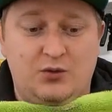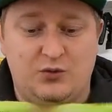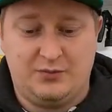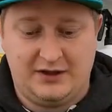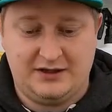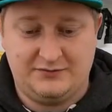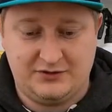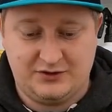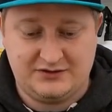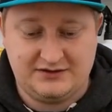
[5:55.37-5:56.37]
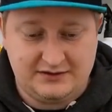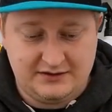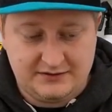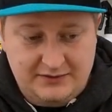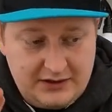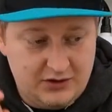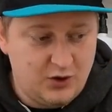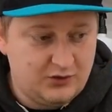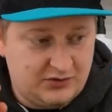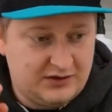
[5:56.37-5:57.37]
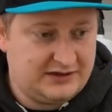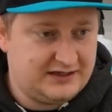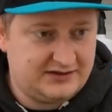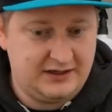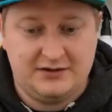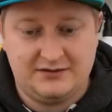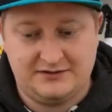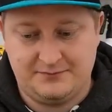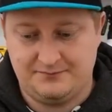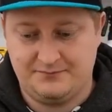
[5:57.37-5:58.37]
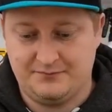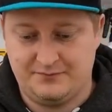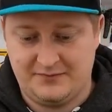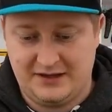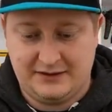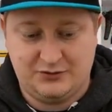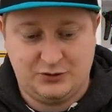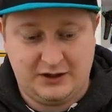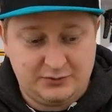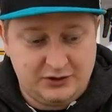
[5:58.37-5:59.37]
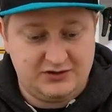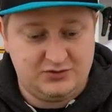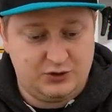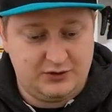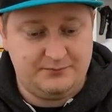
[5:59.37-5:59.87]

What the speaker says: Oh, but live folks, these are ultra intense colors. That's really, really strong.